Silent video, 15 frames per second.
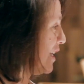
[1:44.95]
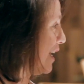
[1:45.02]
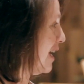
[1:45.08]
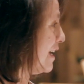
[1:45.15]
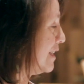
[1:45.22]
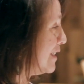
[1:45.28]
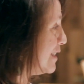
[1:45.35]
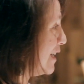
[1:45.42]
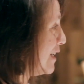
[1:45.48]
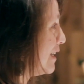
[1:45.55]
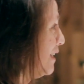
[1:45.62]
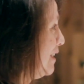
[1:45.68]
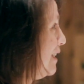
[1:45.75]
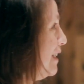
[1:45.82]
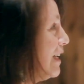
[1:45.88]
and
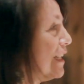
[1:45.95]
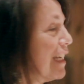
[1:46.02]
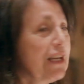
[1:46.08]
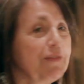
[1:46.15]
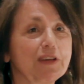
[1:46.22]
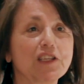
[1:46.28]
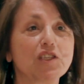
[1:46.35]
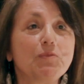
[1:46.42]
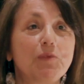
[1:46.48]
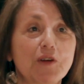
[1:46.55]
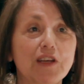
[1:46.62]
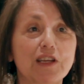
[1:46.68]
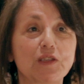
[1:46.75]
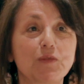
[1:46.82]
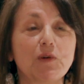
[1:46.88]
kind of
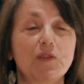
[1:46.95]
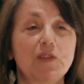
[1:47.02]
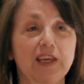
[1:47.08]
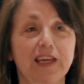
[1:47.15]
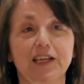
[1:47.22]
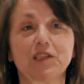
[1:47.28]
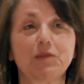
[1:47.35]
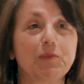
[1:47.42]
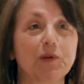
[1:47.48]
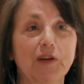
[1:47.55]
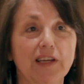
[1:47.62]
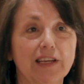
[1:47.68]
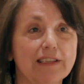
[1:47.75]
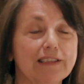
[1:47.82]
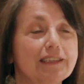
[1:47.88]
experience what they
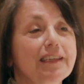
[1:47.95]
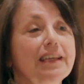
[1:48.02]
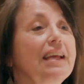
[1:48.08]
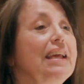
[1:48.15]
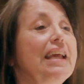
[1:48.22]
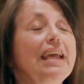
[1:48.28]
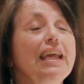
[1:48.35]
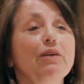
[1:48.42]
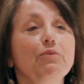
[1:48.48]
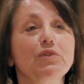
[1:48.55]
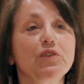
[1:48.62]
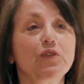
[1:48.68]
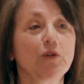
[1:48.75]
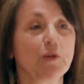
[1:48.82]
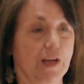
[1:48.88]
experienced, it
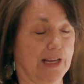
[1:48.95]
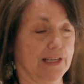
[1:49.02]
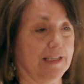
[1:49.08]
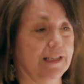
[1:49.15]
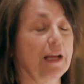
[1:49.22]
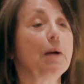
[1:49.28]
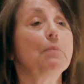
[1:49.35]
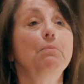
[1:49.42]
was great.